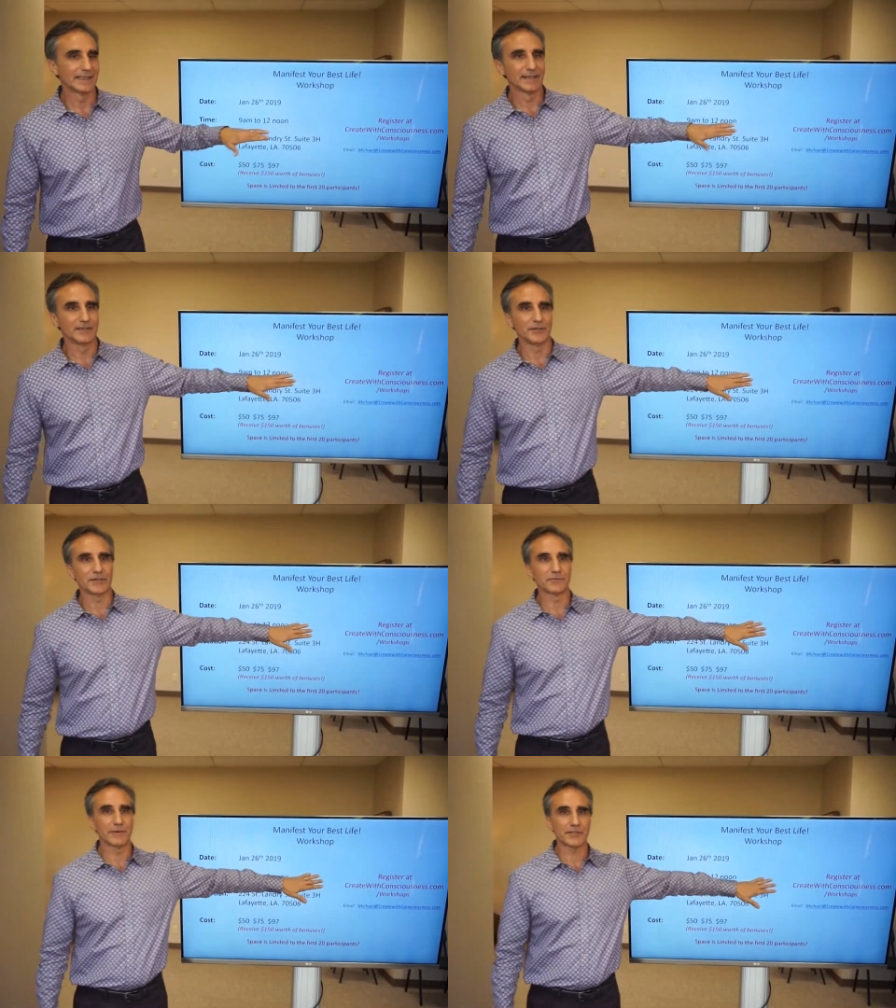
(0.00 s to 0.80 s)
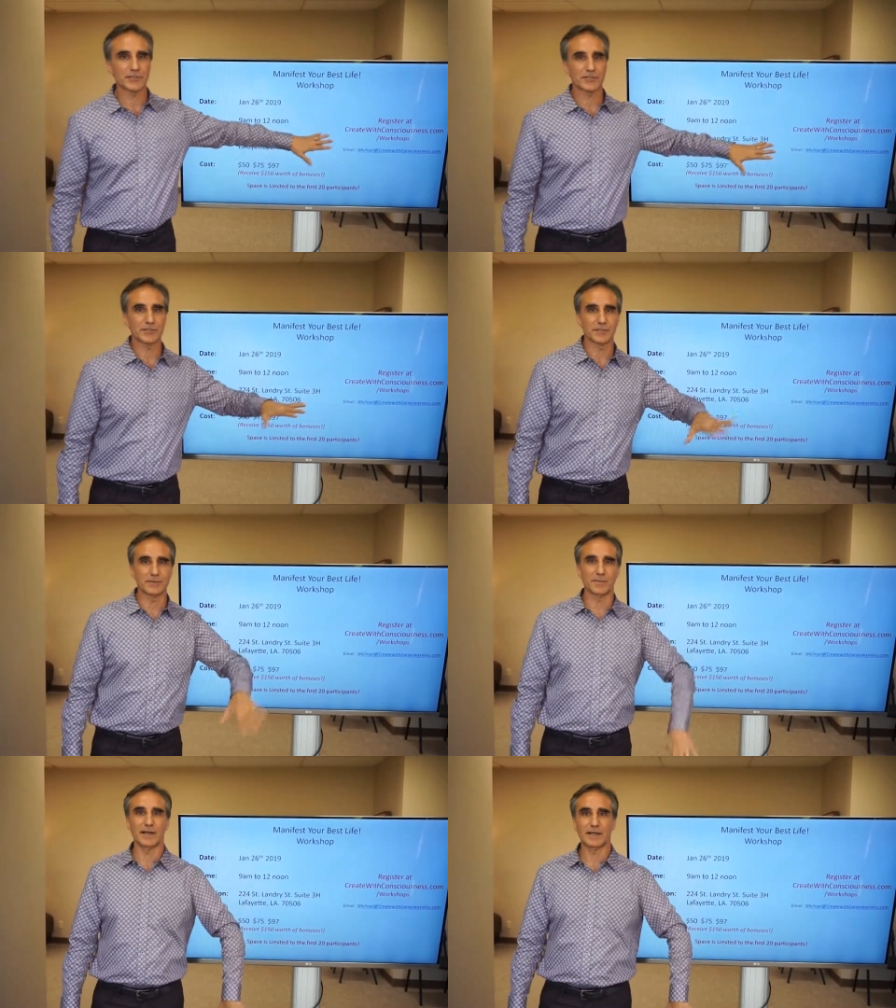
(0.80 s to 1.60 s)
You can
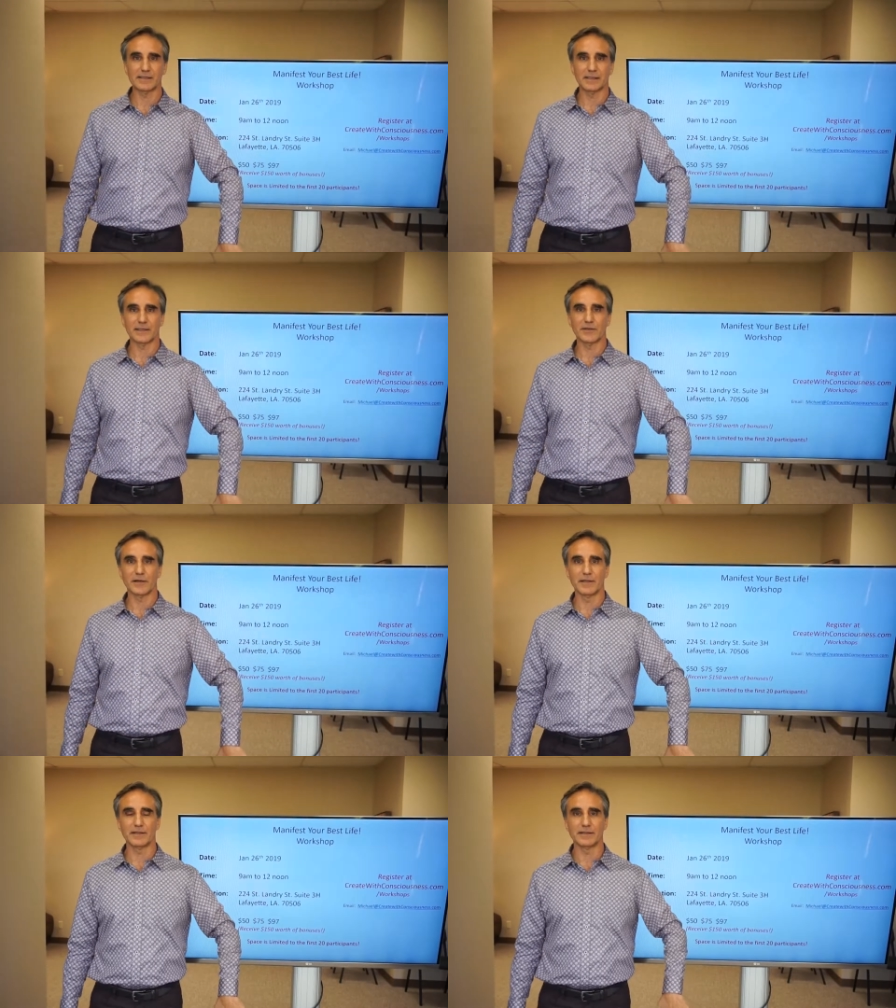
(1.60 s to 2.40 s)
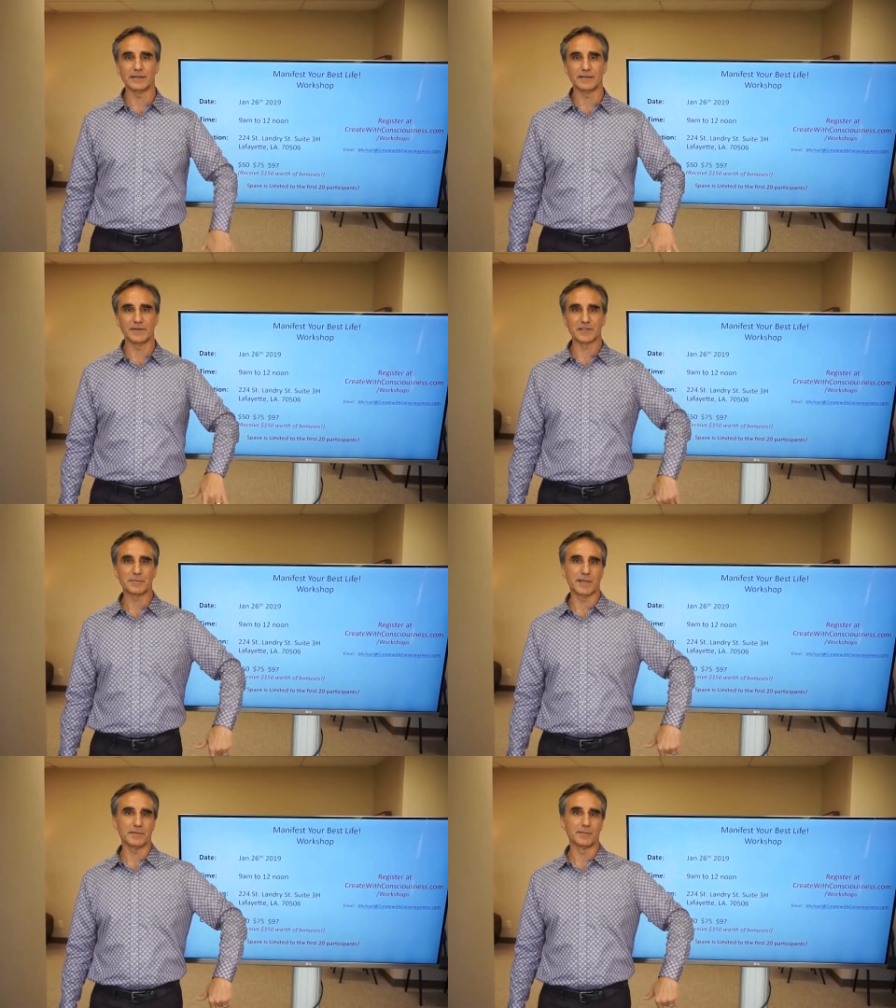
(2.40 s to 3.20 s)
register by clicking on the
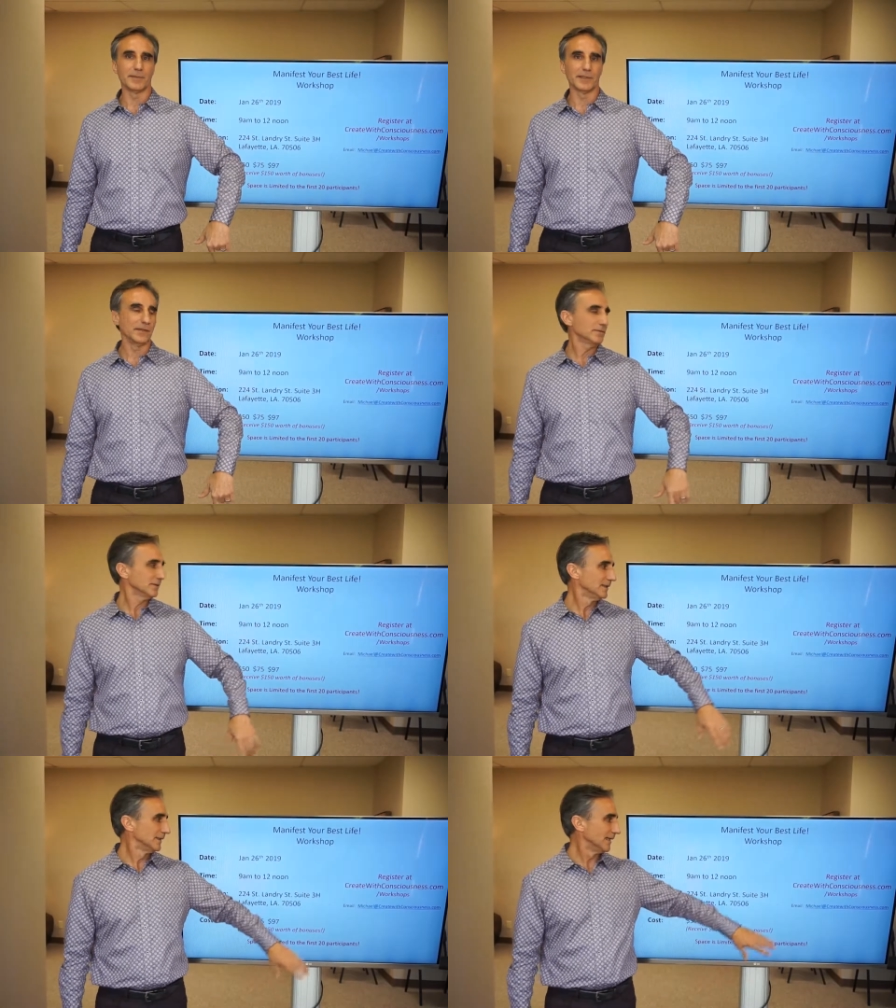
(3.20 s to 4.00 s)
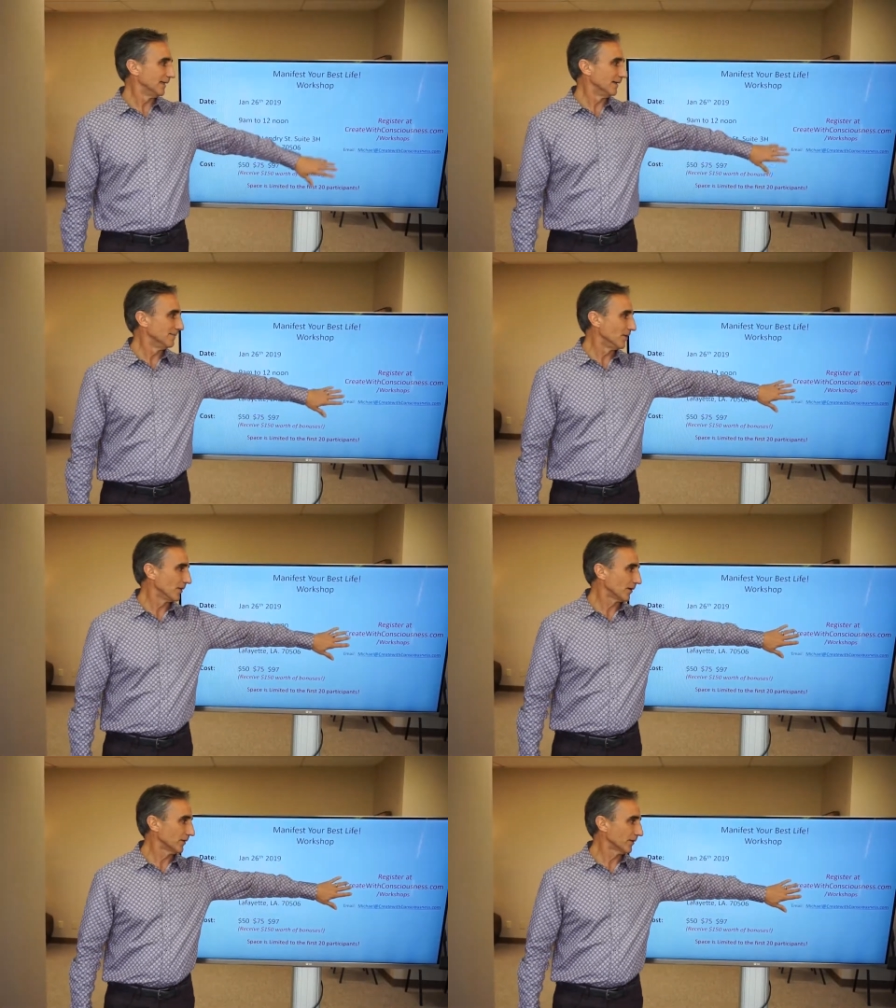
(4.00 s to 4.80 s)
events button below,
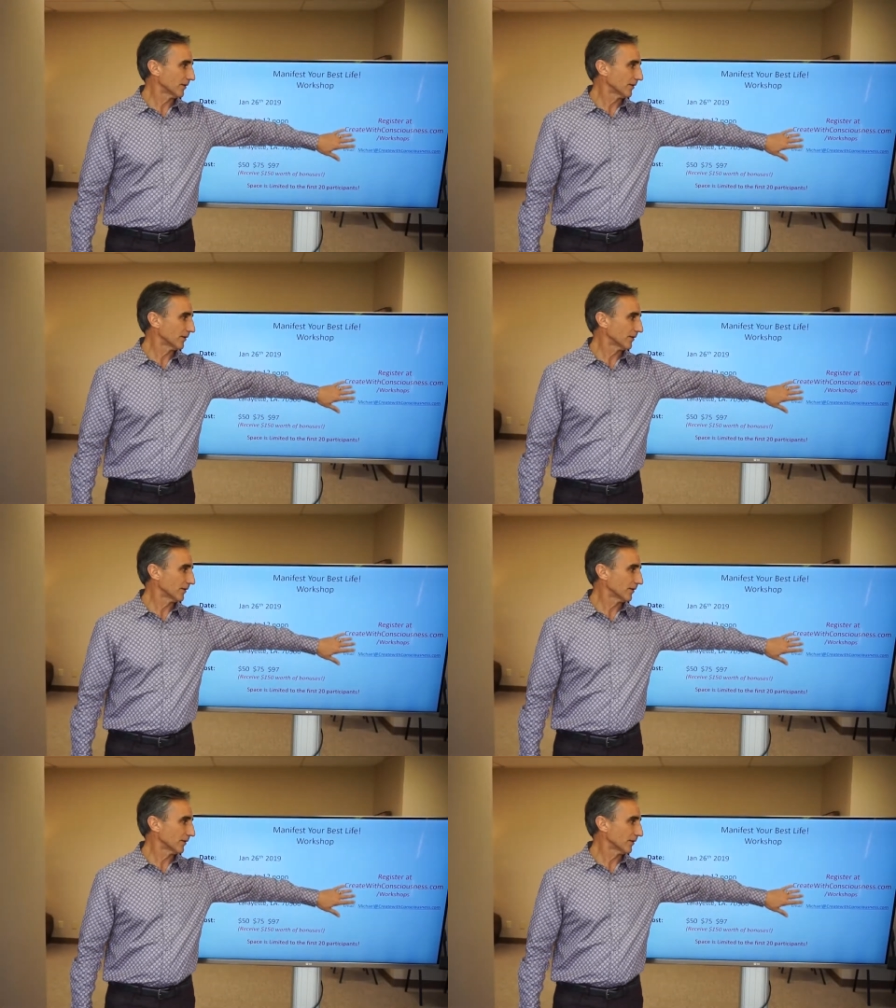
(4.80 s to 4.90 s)
or go to